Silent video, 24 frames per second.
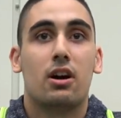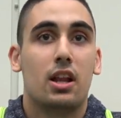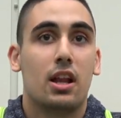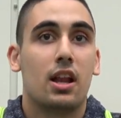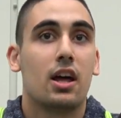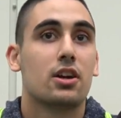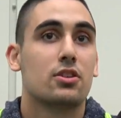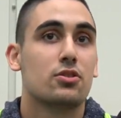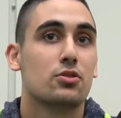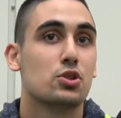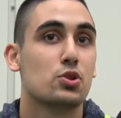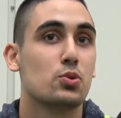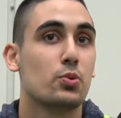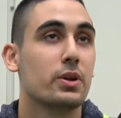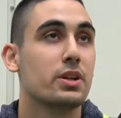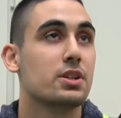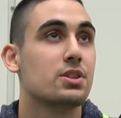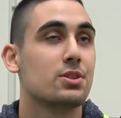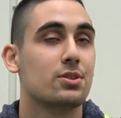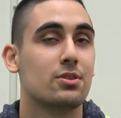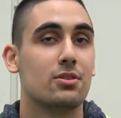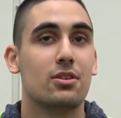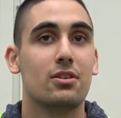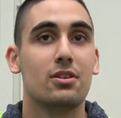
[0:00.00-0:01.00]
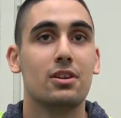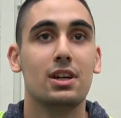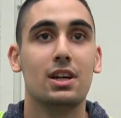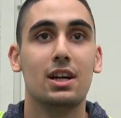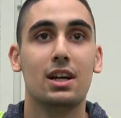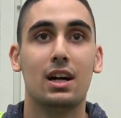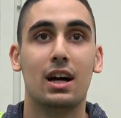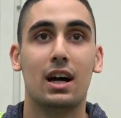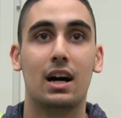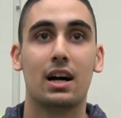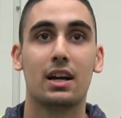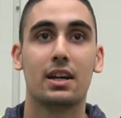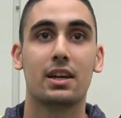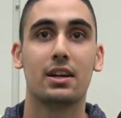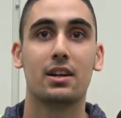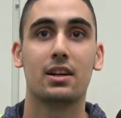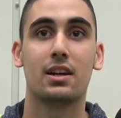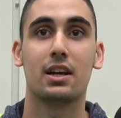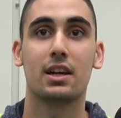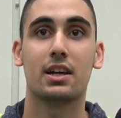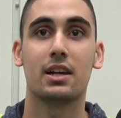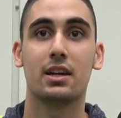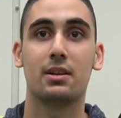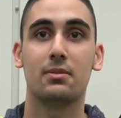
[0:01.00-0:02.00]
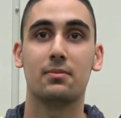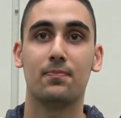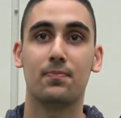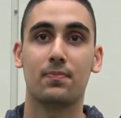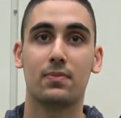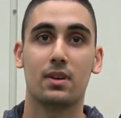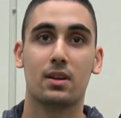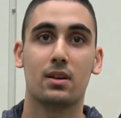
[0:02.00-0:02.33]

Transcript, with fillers: I like to switch. You know, I can I can